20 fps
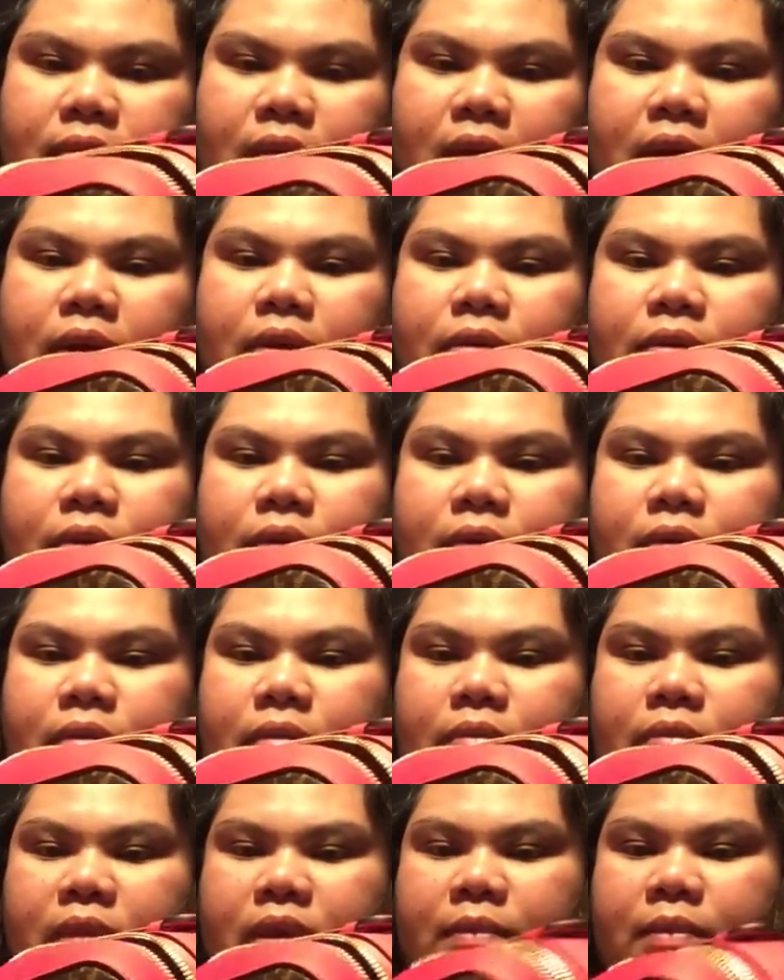I don't
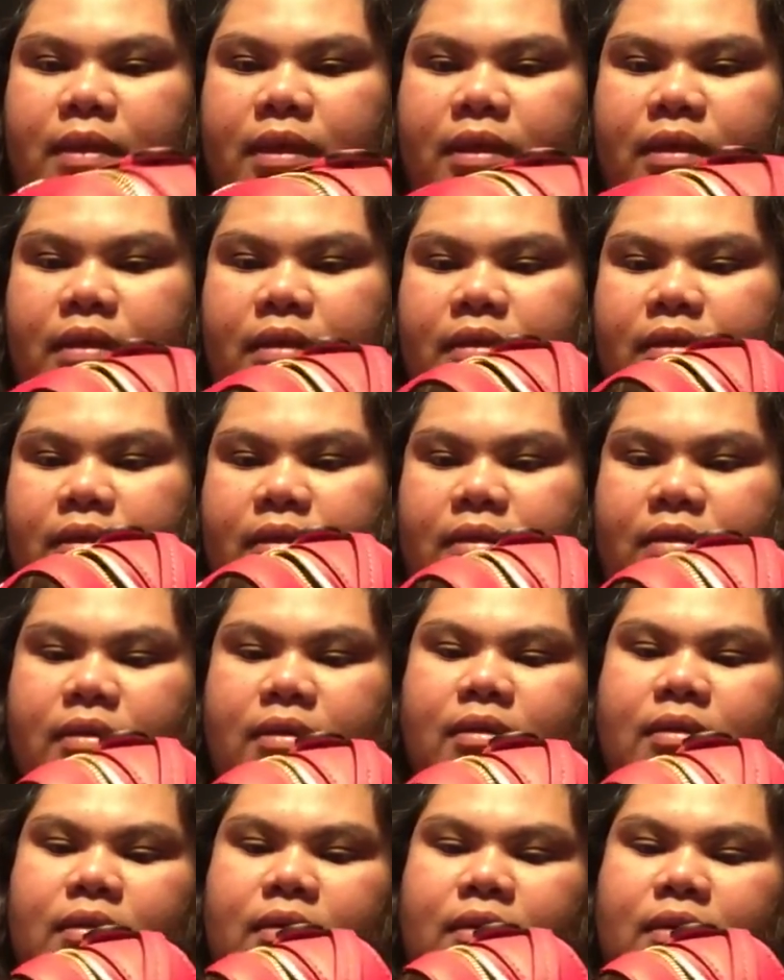know, maybe
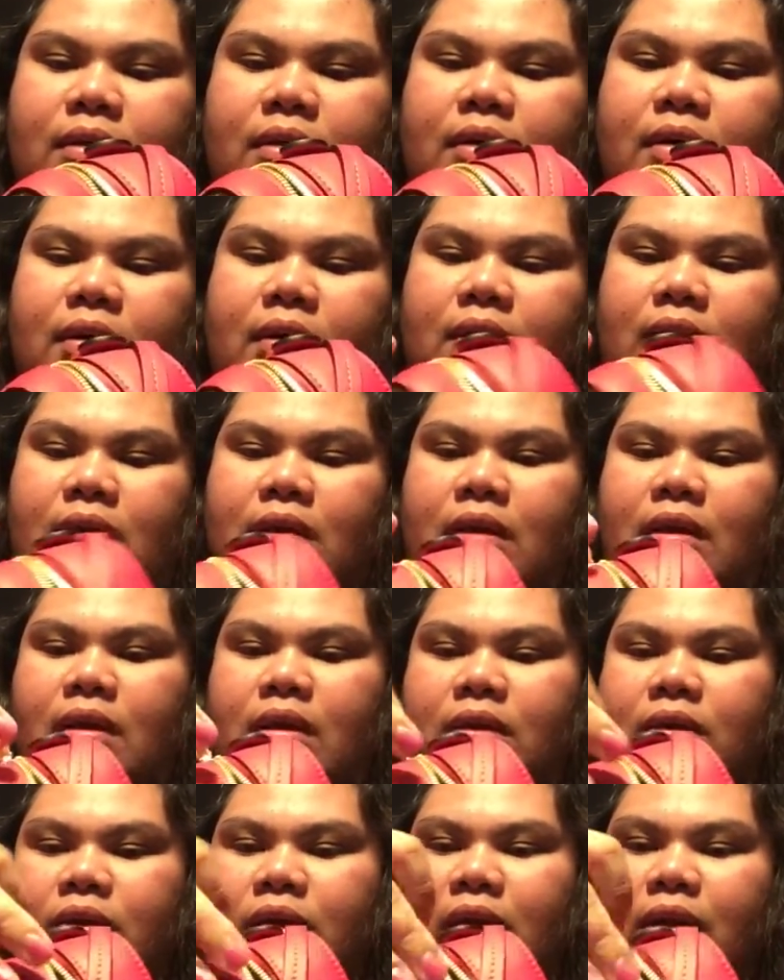
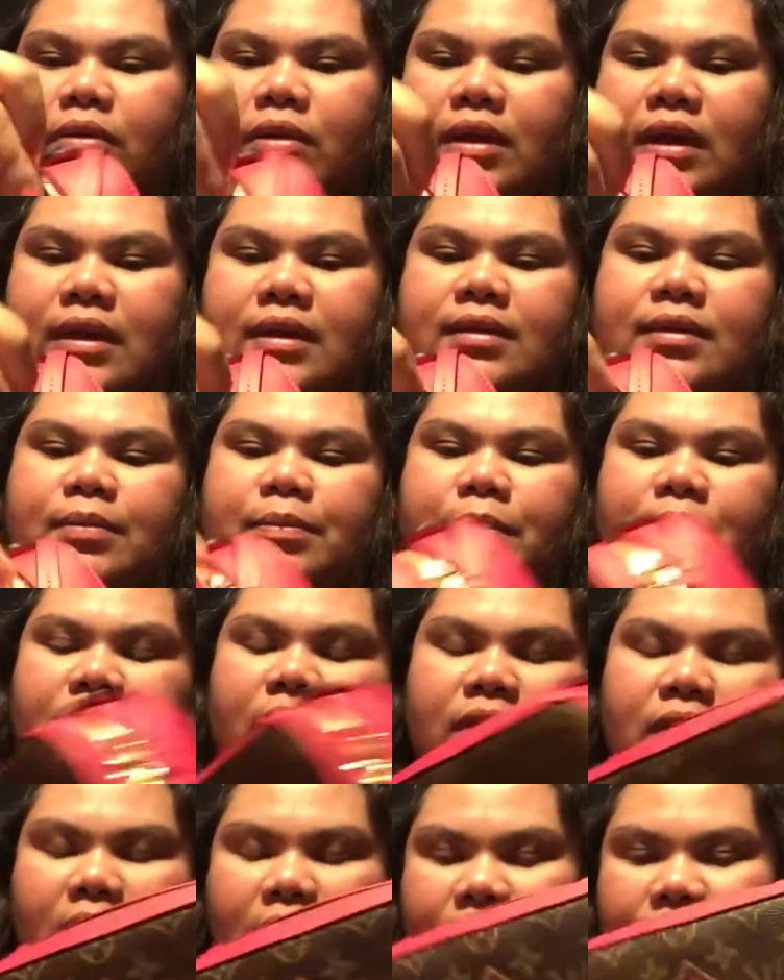you can't really put
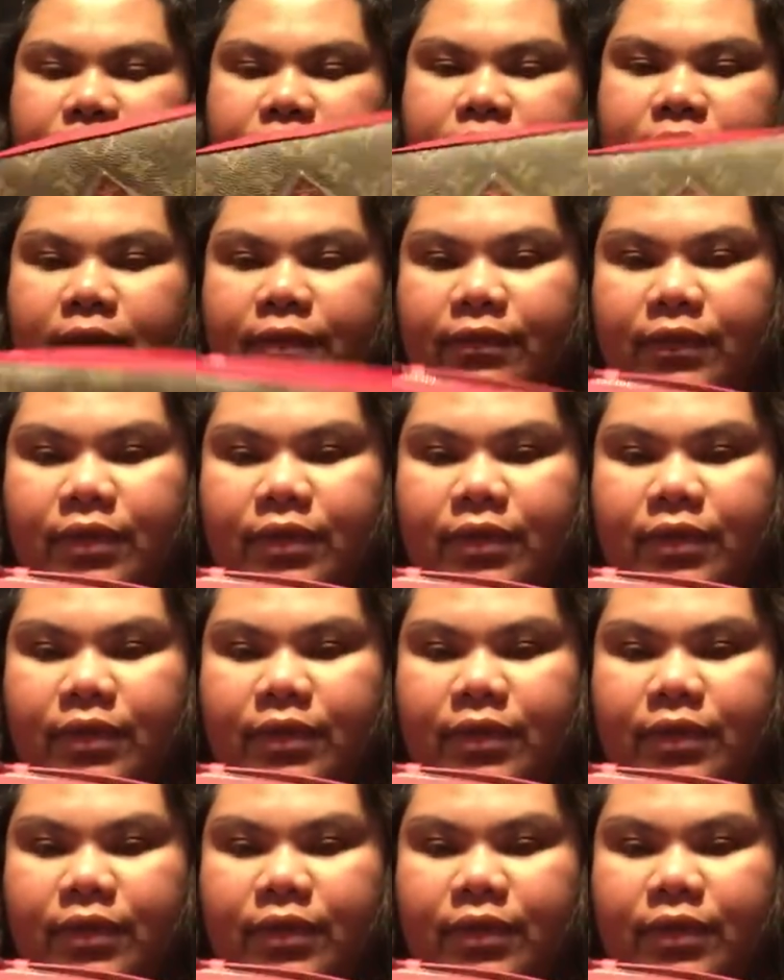a lot of stuff